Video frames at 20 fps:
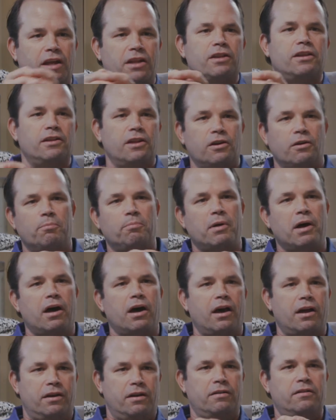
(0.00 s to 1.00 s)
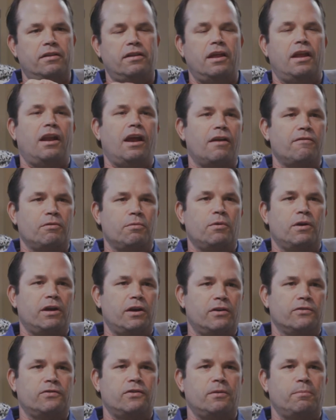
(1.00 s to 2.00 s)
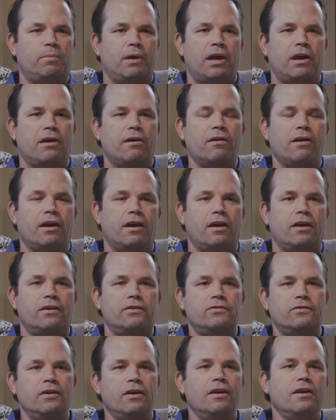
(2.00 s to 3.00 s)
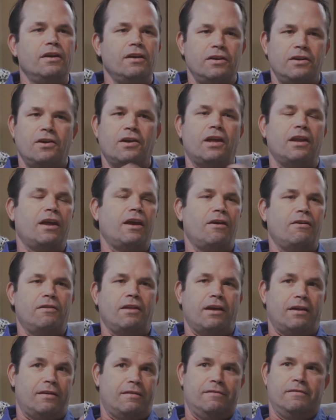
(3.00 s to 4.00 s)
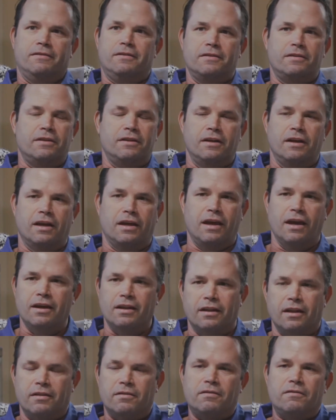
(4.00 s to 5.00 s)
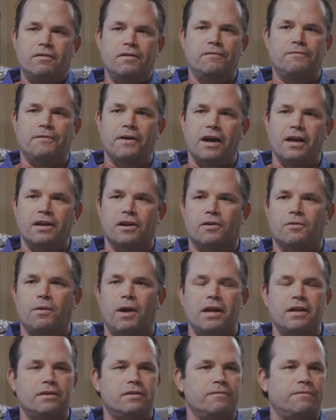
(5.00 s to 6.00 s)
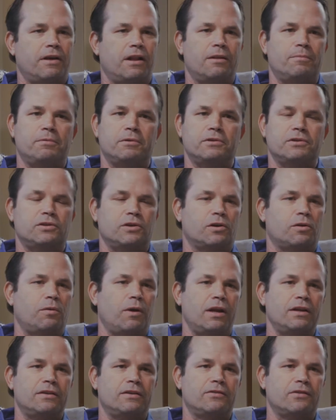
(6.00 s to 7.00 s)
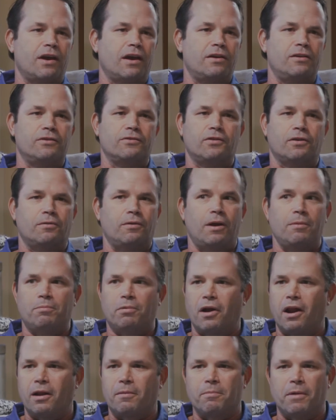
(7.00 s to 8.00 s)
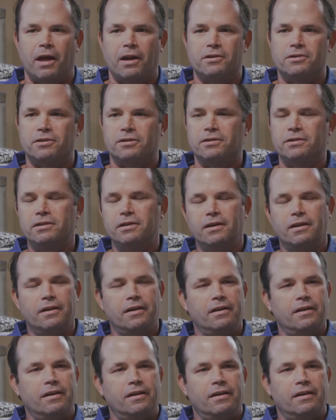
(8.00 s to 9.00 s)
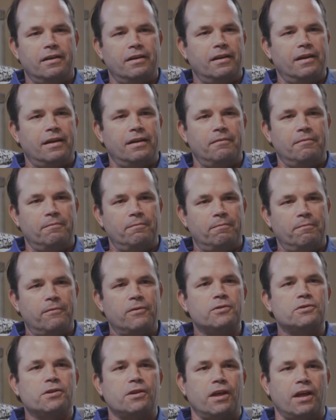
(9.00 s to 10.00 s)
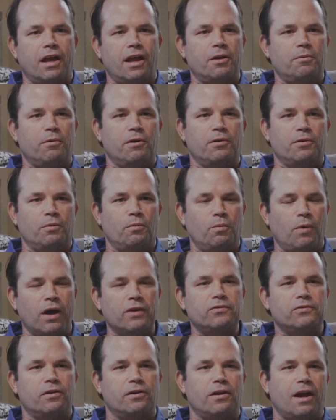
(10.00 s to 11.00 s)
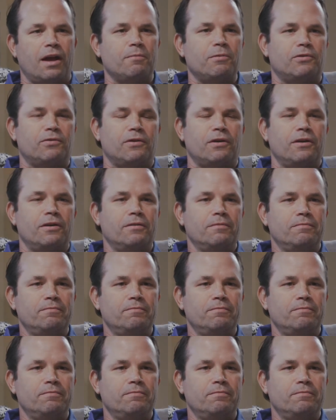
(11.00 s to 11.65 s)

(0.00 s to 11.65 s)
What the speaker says: in the little pond that everyone else in the Bay Area is. You can now, you find great developers or great designers or great product managers virtually anywhere in the Western Hemisphere.